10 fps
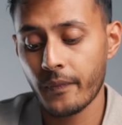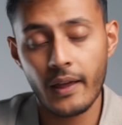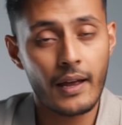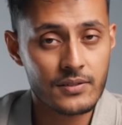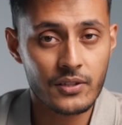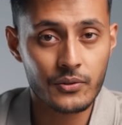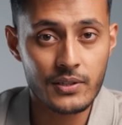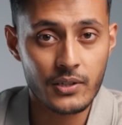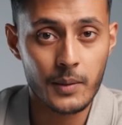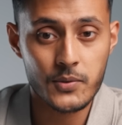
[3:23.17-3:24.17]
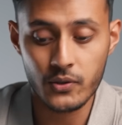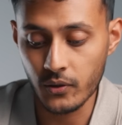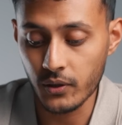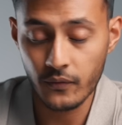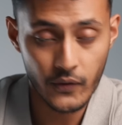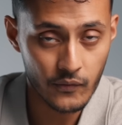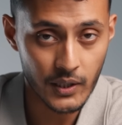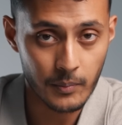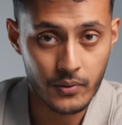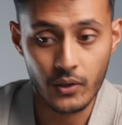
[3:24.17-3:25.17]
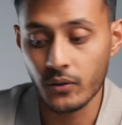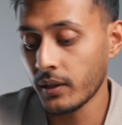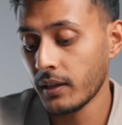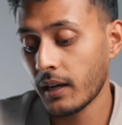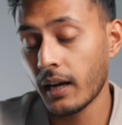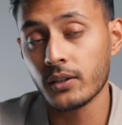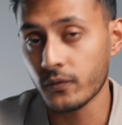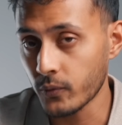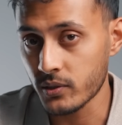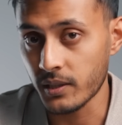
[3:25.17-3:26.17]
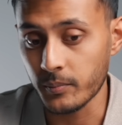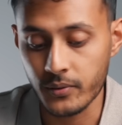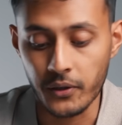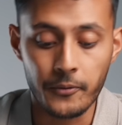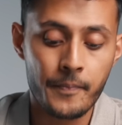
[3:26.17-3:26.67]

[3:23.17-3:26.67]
as the 3 times on the 15 Pro and the 14 Pro.